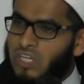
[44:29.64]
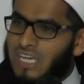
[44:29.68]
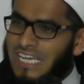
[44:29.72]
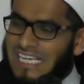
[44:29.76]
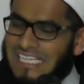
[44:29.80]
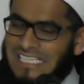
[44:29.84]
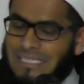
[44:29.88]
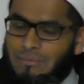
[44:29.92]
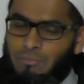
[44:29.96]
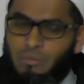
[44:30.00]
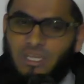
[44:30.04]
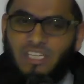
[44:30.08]

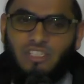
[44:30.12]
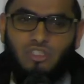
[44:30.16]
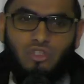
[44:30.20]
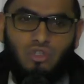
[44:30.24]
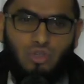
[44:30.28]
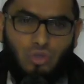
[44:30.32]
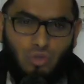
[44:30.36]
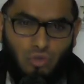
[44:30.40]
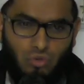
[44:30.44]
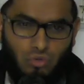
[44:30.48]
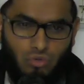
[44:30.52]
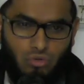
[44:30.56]
admit
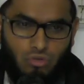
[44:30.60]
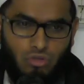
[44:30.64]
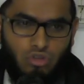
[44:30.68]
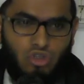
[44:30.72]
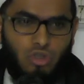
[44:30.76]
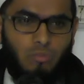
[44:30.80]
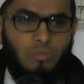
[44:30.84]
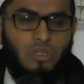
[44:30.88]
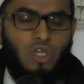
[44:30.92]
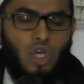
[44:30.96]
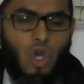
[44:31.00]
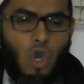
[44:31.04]

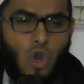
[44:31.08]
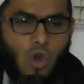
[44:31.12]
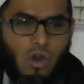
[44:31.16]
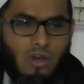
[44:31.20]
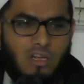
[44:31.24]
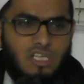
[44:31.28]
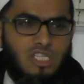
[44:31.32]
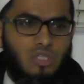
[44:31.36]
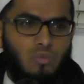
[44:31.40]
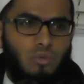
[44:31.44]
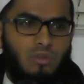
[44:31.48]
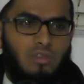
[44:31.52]
to be
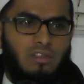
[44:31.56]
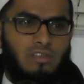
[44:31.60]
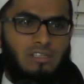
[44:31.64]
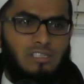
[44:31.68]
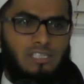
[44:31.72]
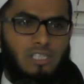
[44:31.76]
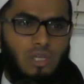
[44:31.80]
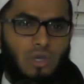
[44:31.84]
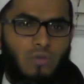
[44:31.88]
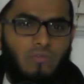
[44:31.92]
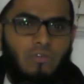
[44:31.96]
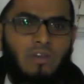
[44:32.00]
honest with
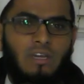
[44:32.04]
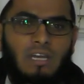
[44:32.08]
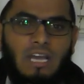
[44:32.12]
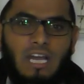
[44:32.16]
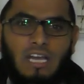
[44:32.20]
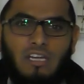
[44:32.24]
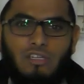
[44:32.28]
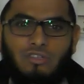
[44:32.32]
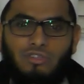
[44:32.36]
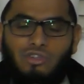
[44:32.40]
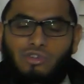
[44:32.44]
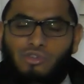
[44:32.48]
yourself
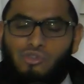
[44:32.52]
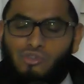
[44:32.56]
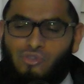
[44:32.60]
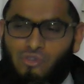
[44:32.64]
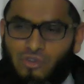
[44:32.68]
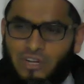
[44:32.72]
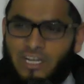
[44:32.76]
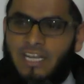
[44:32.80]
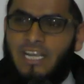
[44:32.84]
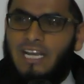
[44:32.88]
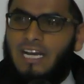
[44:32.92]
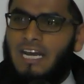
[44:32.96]
and to
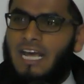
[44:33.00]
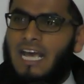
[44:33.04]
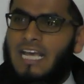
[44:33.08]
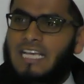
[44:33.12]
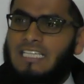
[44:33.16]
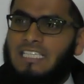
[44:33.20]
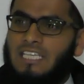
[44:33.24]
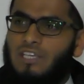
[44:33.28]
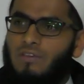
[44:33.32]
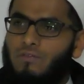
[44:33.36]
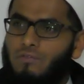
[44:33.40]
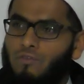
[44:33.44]

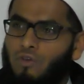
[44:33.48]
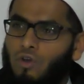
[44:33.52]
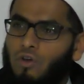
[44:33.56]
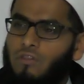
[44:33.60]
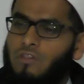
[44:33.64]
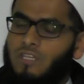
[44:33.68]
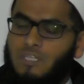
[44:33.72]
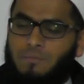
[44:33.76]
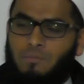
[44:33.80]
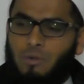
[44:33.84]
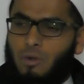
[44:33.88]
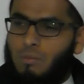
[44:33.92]
realize that you've got
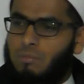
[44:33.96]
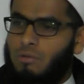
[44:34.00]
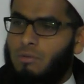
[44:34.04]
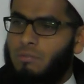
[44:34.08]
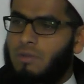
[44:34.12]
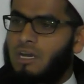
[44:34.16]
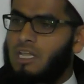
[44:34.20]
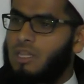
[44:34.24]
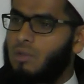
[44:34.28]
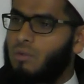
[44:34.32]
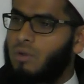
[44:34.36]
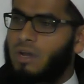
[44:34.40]
this problem.
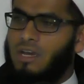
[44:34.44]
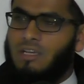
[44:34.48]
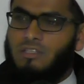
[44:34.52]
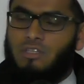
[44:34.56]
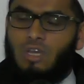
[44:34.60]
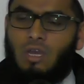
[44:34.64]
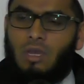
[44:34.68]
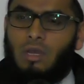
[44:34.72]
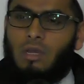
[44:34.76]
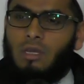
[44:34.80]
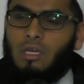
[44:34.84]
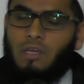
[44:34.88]

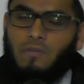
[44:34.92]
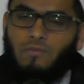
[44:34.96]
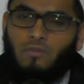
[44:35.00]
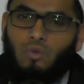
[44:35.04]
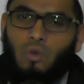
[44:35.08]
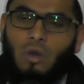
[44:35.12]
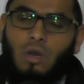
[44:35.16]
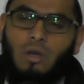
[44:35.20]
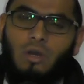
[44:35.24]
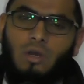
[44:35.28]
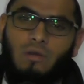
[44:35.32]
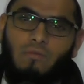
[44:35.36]
Otherwise, if
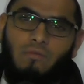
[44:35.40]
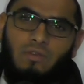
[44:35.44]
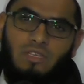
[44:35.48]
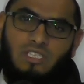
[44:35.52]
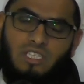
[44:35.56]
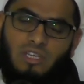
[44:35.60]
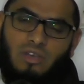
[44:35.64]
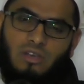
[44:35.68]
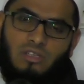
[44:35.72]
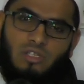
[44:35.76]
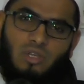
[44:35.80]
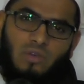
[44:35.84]
you are
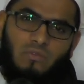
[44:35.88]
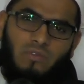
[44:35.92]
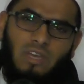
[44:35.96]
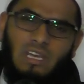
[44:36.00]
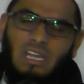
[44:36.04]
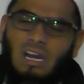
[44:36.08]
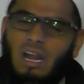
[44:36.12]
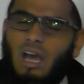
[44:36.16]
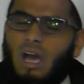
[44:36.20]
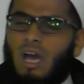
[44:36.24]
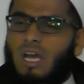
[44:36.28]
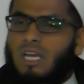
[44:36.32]
convincing yourself, hey,
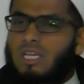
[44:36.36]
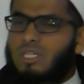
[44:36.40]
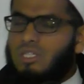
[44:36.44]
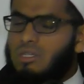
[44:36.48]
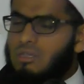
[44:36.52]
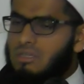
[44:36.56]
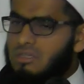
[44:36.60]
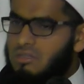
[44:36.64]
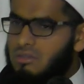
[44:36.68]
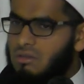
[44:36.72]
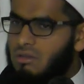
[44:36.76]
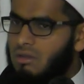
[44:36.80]
nah, I
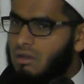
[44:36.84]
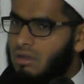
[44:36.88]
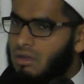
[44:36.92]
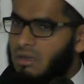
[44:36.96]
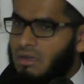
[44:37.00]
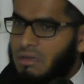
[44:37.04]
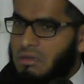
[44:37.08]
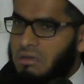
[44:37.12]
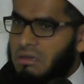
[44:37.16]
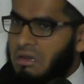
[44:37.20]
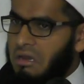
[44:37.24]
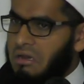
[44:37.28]

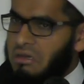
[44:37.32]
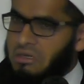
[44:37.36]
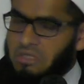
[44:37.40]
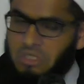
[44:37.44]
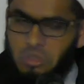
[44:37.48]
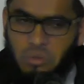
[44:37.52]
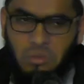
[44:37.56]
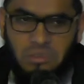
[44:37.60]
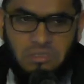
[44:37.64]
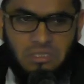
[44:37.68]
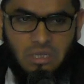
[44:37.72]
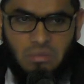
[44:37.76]
just
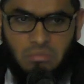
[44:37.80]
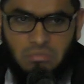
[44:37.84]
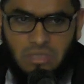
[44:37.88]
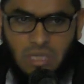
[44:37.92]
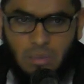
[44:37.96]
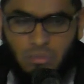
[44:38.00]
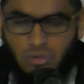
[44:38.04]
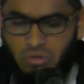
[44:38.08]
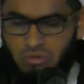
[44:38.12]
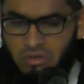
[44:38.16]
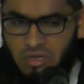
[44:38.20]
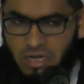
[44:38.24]
do it sometimes,
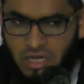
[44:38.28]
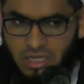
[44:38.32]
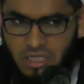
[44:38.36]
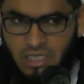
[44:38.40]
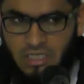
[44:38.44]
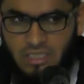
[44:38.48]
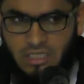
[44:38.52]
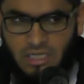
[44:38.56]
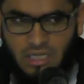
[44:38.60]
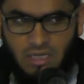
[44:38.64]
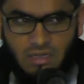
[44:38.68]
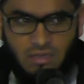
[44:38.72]
I'm not really
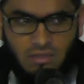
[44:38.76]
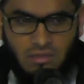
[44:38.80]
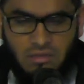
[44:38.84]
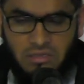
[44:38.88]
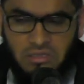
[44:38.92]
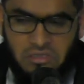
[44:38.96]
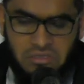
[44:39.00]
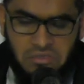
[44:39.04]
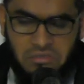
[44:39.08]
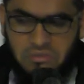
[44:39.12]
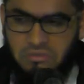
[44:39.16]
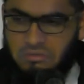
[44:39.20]
addicted,
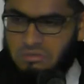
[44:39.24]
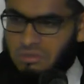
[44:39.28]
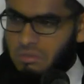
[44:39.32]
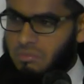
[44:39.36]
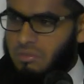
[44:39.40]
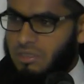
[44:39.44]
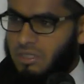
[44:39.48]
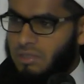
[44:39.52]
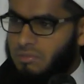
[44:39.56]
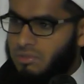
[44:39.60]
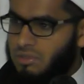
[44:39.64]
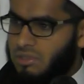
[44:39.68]
it's just
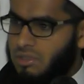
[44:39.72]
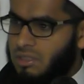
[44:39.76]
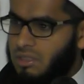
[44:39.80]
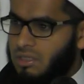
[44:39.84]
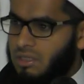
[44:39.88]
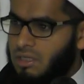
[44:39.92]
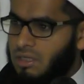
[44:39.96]
sometimes.